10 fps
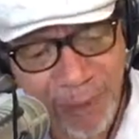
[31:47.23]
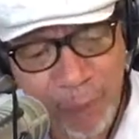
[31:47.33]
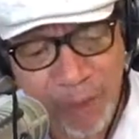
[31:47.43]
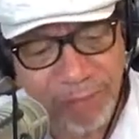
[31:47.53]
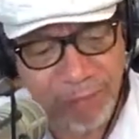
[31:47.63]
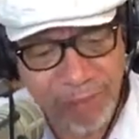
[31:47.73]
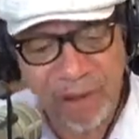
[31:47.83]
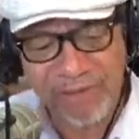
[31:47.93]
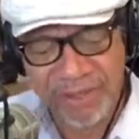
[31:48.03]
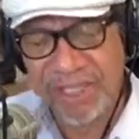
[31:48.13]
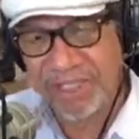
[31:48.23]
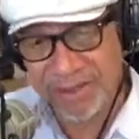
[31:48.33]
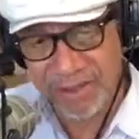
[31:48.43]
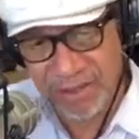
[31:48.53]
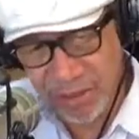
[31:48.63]
what brought
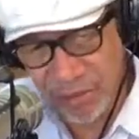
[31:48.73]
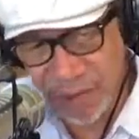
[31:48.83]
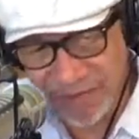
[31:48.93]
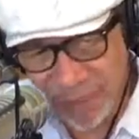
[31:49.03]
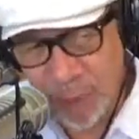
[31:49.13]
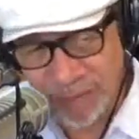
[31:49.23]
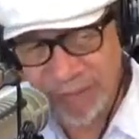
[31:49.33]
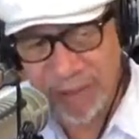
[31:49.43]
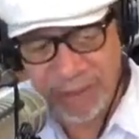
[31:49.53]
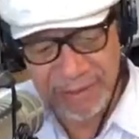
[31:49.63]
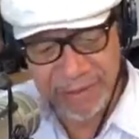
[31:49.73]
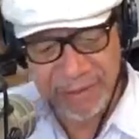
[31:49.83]
this to the forefront